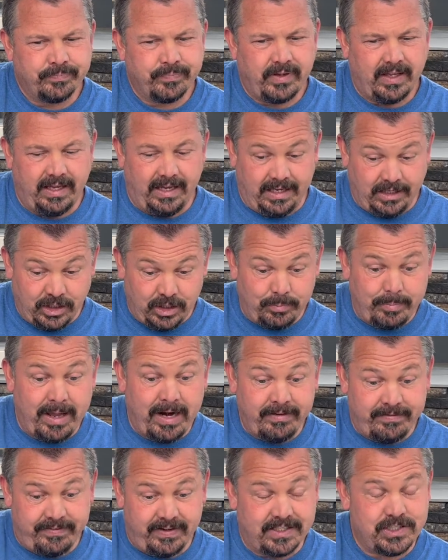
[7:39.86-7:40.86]
in your
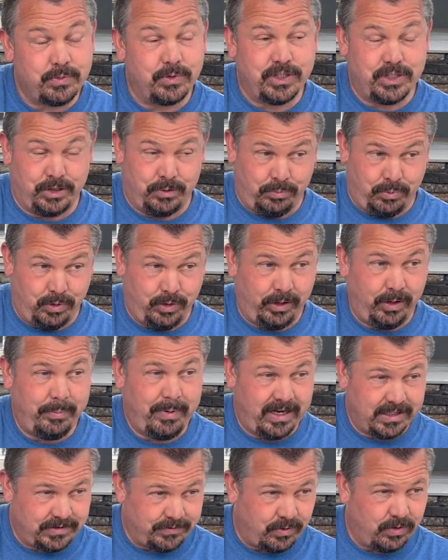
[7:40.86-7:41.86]
benefits, which your employer
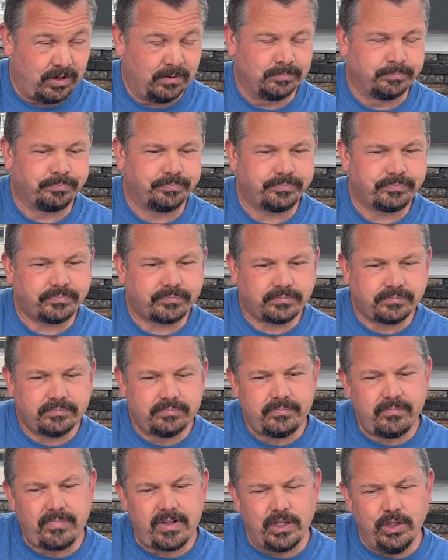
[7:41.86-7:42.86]
pays for,
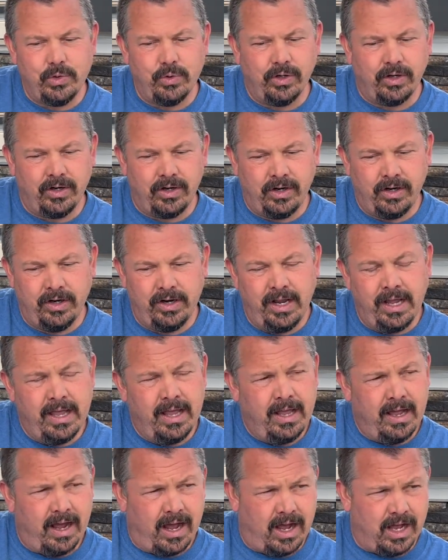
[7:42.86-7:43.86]
you earn
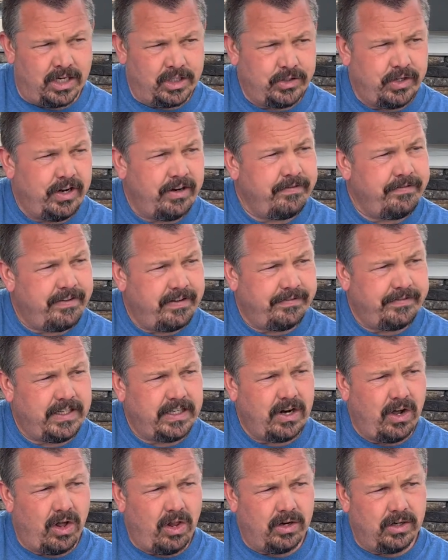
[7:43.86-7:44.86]

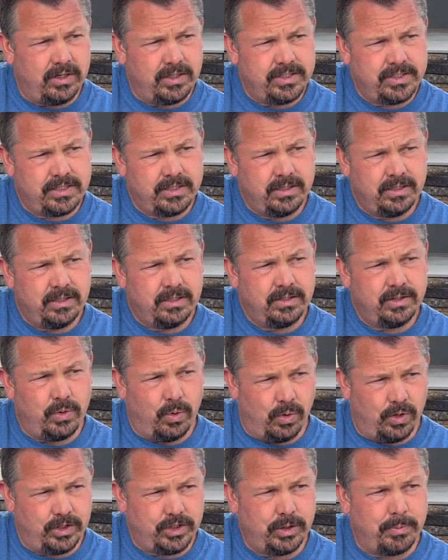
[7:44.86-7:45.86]
$150
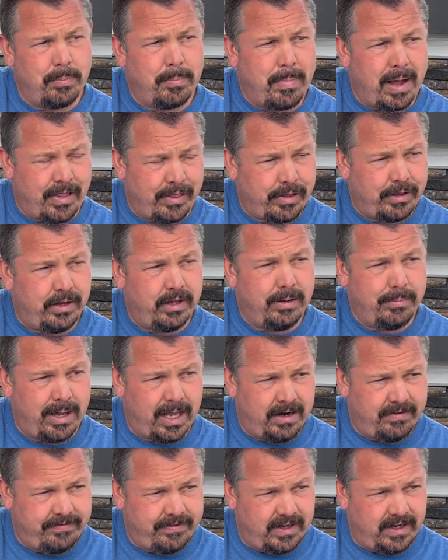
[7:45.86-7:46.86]
towards your monthly
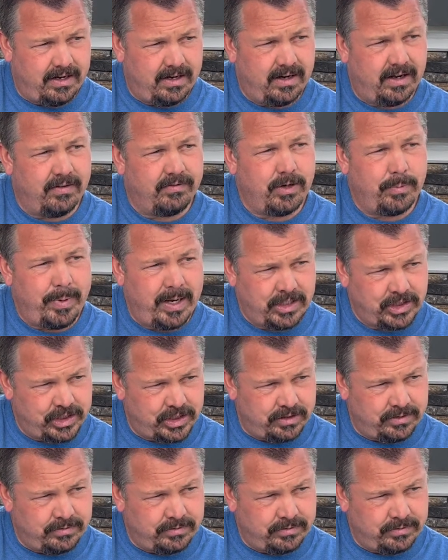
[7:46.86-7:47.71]
benefit of your pension.